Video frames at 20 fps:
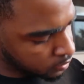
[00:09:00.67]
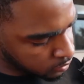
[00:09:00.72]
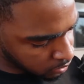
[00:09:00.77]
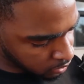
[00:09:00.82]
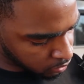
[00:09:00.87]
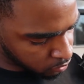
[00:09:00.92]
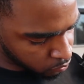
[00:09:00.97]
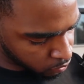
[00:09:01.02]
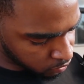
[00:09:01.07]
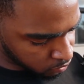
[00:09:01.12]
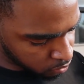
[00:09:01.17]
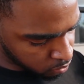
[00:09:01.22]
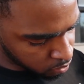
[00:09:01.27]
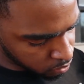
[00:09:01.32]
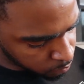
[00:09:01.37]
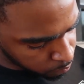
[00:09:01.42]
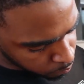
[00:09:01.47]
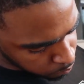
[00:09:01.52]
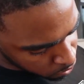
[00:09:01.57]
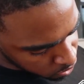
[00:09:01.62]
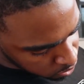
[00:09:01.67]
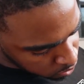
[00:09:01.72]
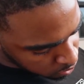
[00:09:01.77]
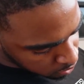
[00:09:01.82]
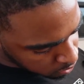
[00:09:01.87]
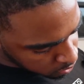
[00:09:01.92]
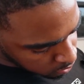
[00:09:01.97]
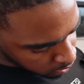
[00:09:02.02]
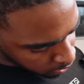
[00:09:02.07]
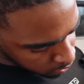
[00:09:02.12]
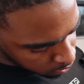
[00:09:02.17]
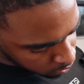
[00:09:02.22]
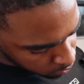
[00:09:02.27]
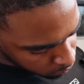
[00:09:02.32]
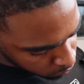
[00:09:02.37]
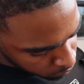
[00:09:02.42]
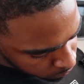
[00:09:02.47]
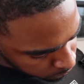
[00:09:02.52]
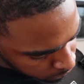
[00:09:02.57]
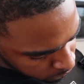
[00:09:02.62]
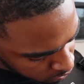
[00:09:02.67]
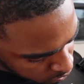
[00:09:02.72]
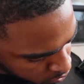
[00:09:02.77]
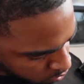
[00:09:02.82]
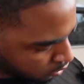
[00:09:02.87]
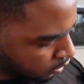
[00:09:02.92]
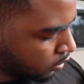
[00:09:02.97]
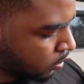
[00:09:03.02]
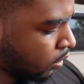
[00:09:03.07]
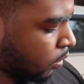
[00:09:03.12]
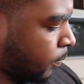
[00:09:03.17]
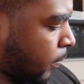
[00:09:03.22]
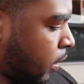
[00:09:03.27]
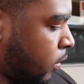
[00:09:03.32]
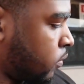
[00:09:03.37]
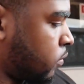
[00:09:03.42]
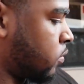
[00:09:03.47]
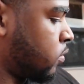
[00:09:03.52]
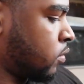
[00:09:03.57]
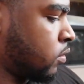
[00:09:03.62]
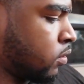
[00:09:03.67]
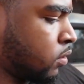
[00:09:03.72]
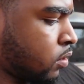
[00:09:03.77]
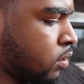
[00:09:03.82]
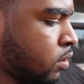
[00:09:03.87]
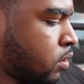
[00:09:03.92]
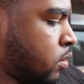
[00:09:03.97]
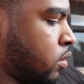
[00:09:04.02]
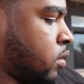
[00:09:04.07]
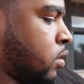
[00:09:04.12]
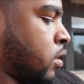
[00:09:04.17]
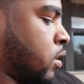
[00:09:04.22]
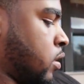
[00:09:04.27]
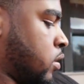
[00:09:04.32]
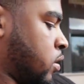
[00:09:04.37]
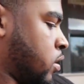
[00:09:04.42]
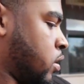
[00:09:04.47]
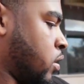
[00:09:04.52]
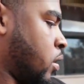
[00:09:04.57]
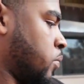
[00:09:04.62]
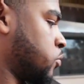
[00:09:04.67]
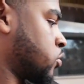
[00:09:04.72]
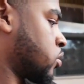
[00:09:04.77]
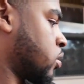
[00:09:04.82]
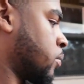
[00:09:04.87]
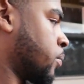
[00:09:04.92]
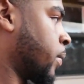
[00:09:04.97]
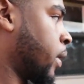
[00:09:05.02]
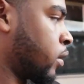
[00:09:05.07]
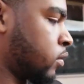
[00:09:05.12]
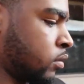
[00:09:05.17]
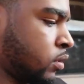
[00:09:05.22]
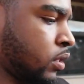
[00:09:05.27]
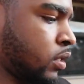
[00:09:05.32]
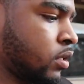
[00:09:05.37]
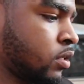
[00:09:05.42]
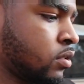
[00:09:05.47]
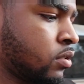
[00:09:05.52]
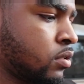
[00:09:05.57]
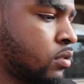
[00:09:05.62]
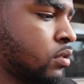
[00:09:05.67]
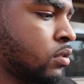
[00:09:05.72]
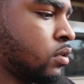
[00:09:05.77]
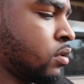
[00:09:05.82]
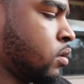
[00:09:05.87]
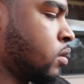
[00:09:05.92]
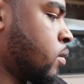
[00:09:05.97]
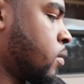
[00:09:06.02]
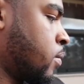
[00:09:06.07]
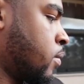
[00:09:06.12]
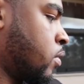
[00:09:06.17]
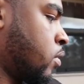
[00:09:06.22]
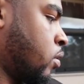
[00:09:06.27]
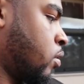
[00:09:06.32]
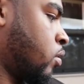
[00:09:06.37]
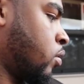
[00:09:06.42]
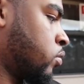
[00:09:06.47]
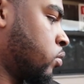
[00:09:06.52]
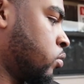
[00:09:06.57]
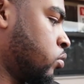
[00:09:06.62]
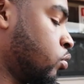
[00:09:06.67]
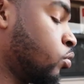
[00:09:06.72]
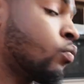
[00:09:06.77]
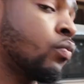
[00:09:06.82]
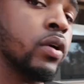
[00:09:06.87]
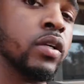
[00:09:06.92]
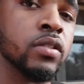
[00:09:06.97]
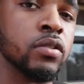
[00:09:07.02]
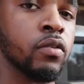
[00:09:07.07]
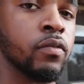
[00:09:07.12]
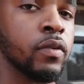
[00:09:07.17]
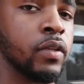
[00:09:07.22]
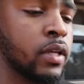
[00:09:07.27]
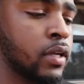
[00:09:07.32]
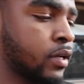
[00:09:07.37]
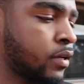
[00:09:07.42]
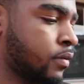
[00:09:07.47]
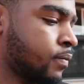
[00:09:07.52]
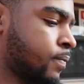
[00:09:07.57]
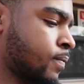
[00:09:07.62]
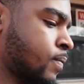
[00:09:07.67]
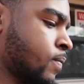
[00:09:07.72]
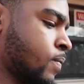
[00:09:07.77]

I think you have to push this side in so it could come out. And then I'm just going to mount these on the new ones over there.